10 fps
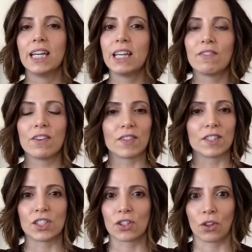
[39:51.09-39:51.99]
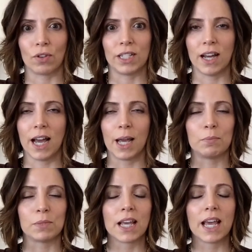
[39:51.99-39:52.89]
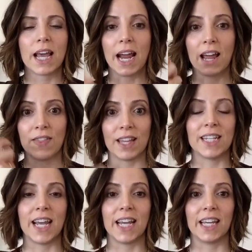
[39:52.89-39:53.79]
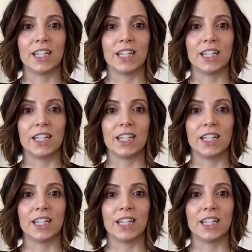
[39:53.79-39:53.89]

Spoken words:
even if it's just 3 times, and then take it.